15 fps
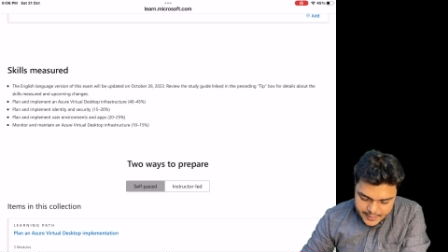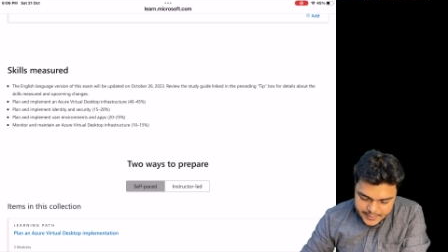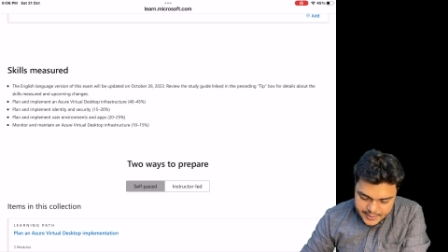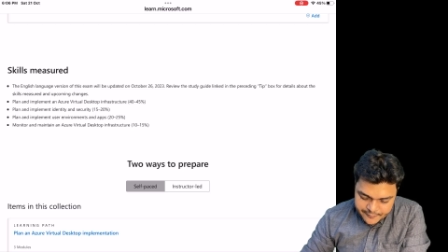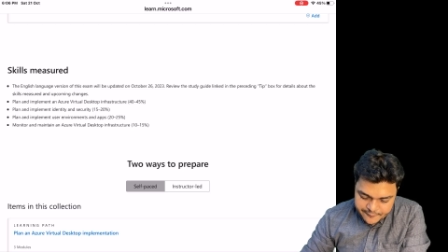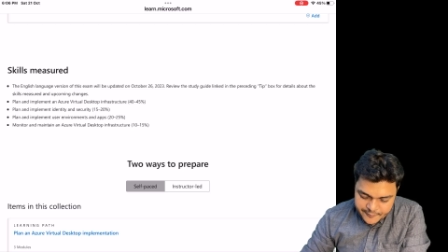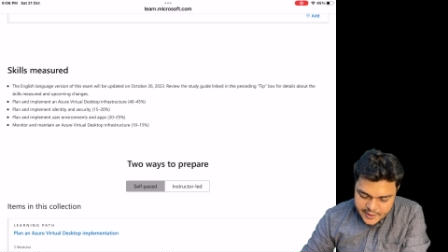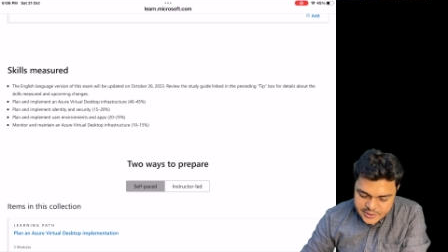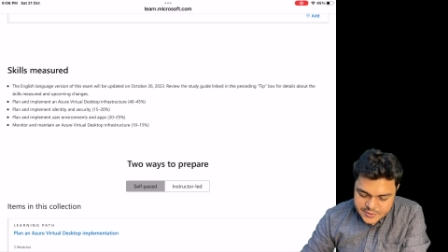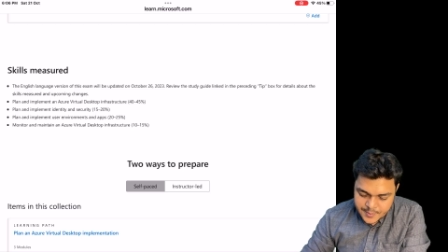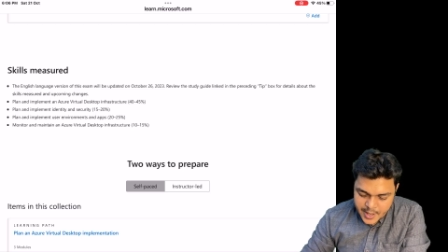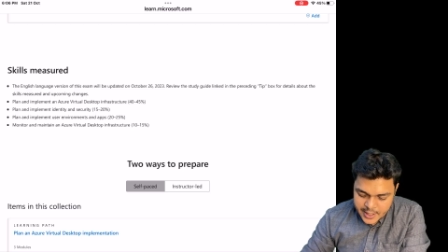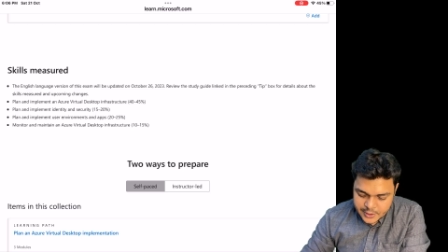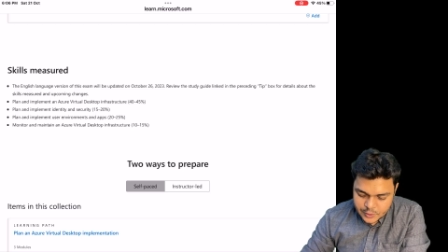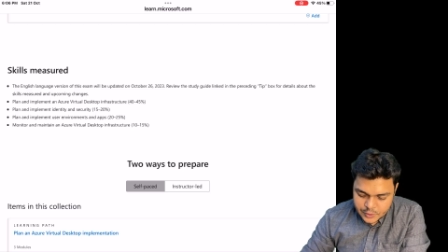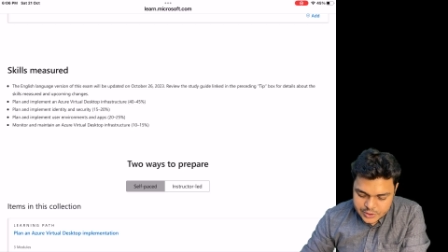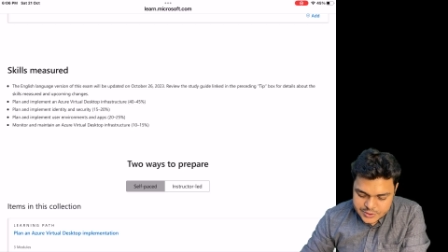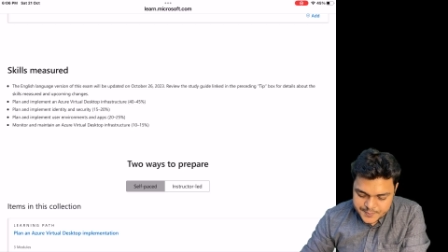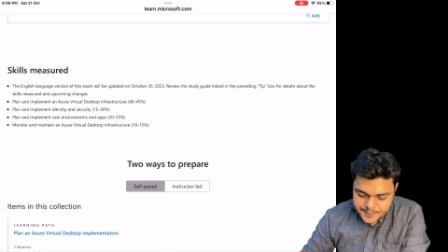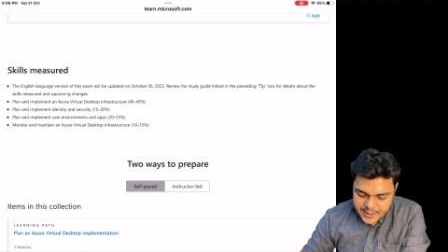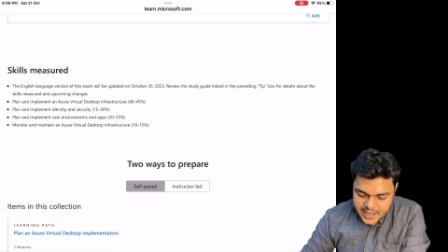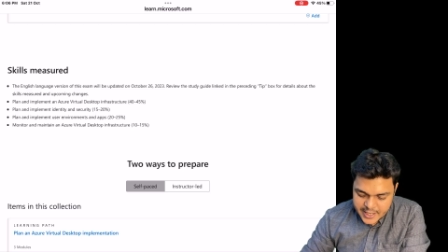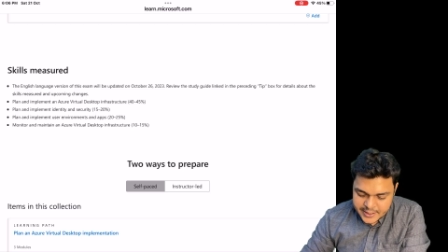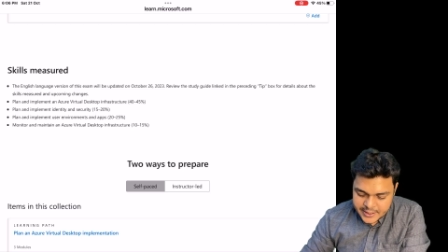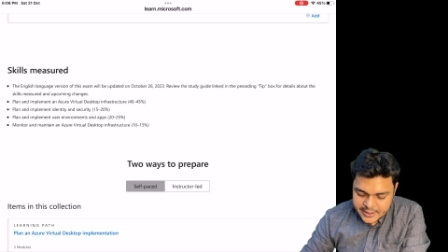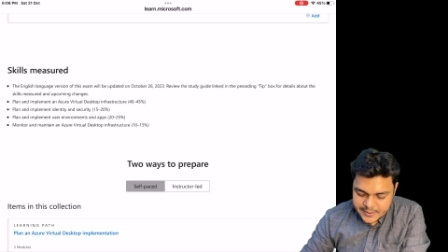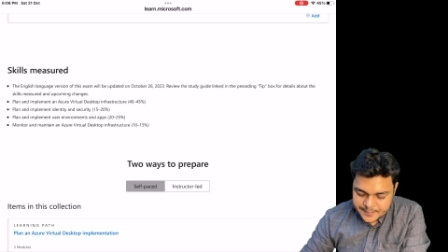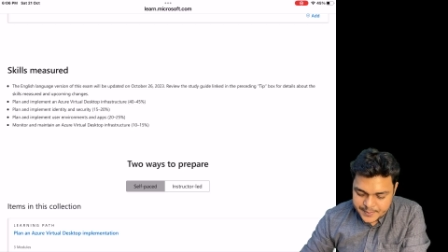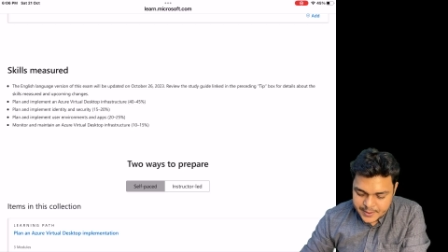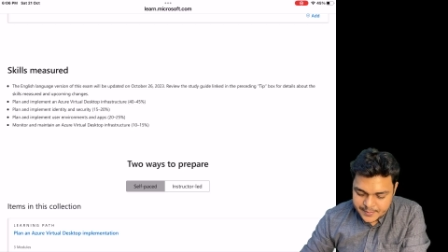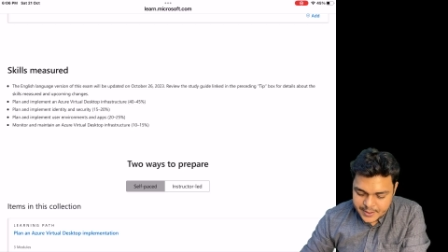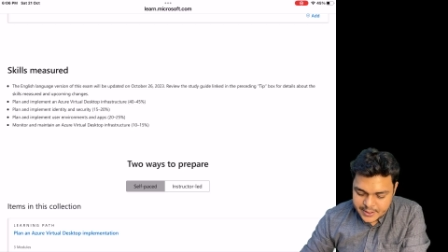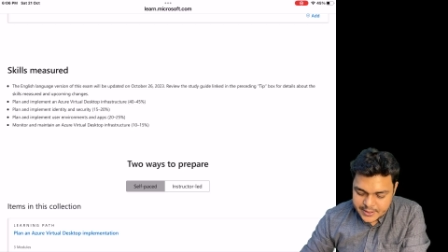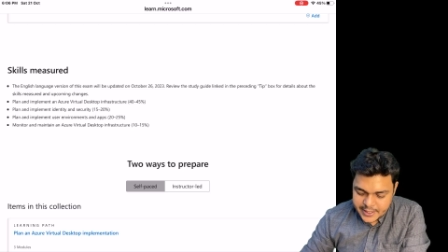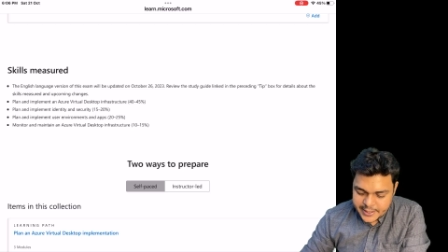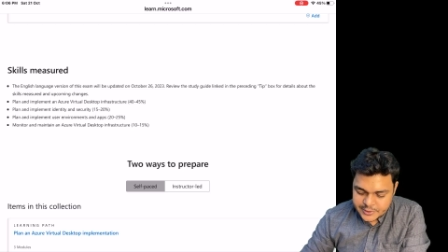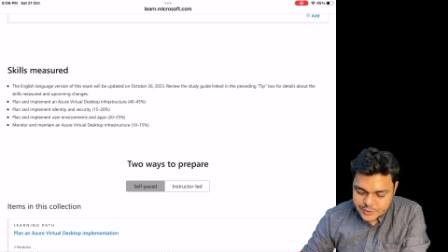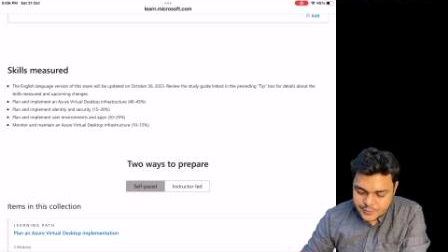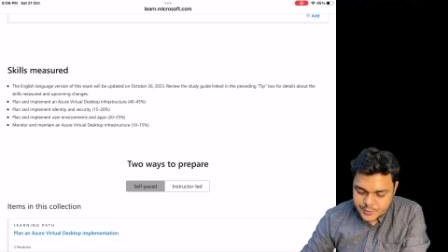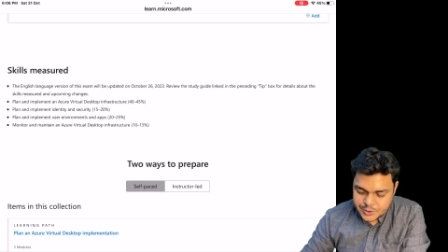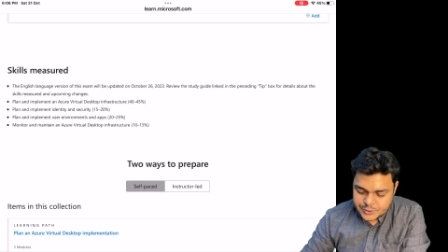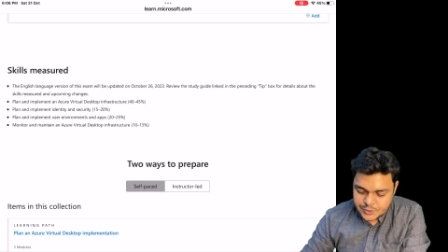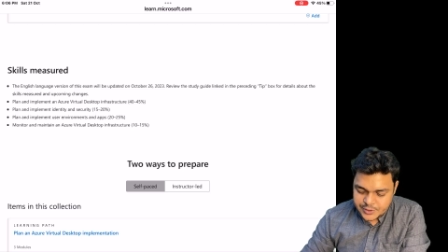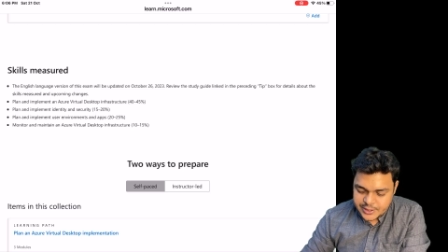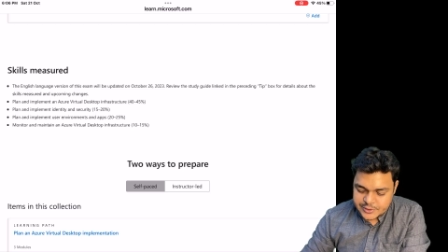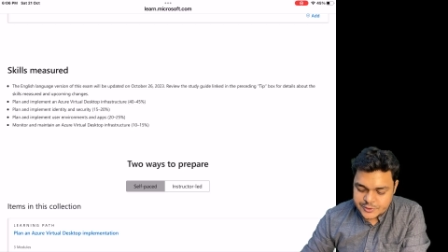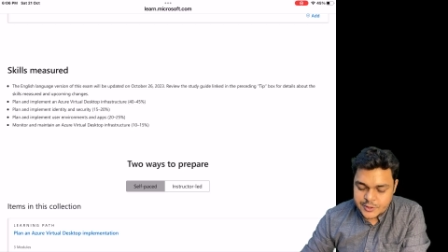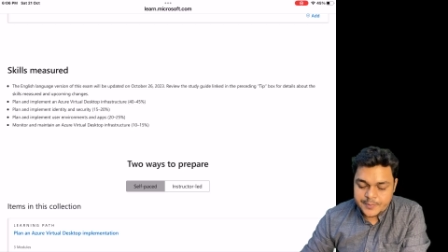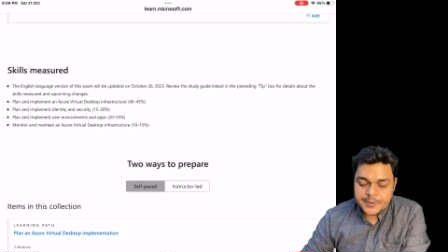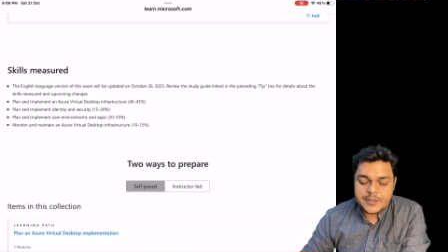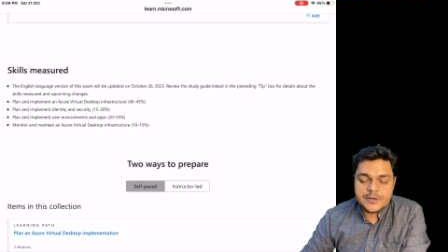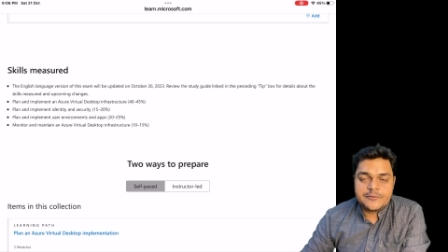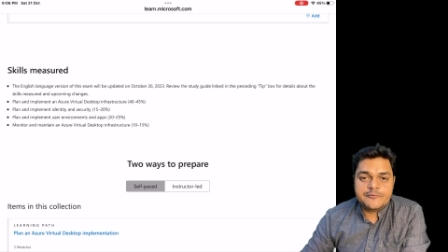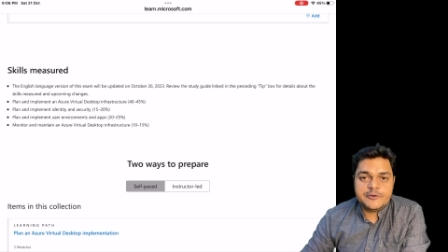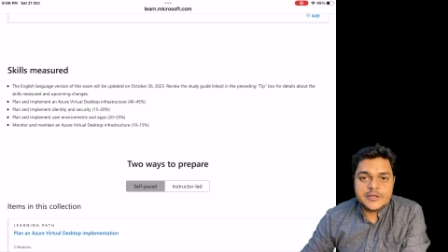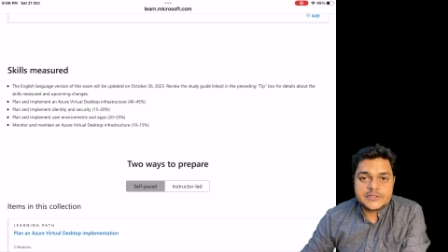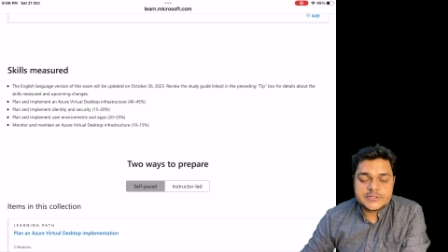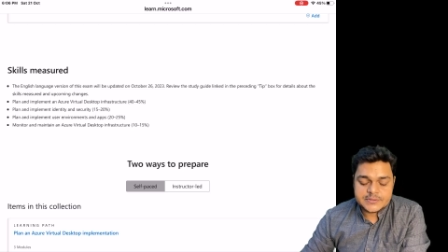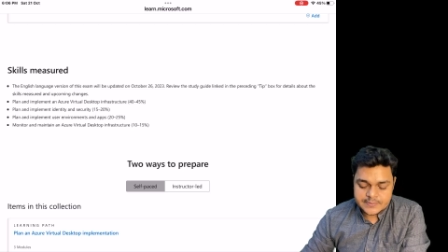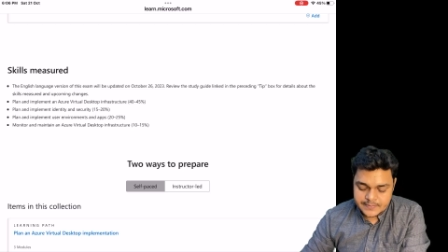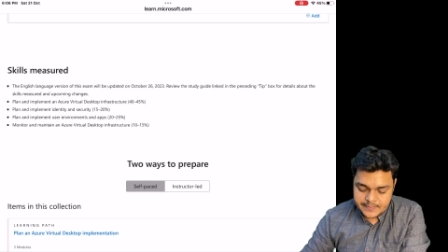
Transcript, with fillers: the first module is plan and implement azure virtual desktop interface